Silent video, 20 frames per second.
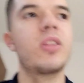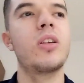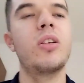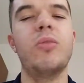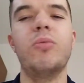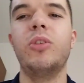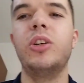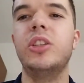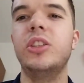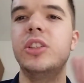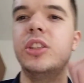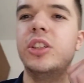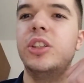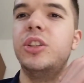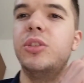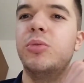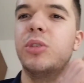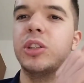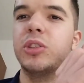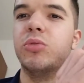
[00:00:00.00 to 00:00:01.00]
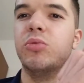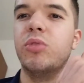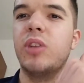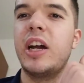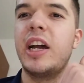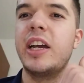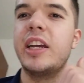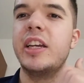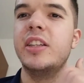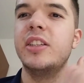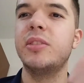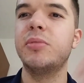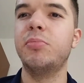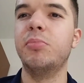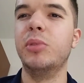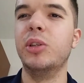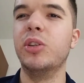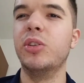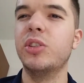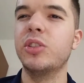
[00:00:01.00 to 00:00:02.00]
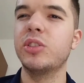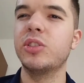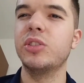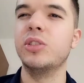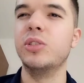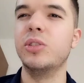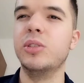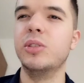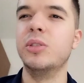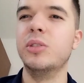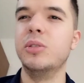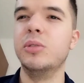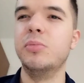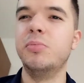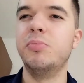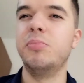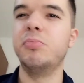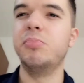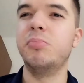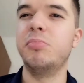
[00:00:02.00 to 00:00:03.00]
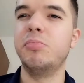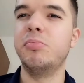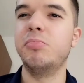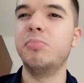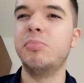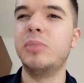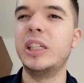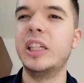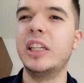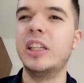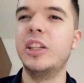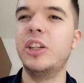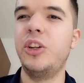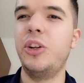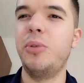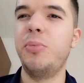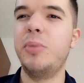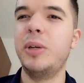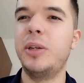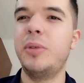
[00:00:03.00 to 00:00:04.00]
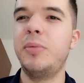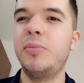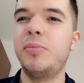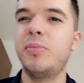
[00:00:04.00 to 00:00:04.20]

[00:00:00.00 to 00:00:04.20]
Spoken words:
wanting to do what's right, but also be a little bit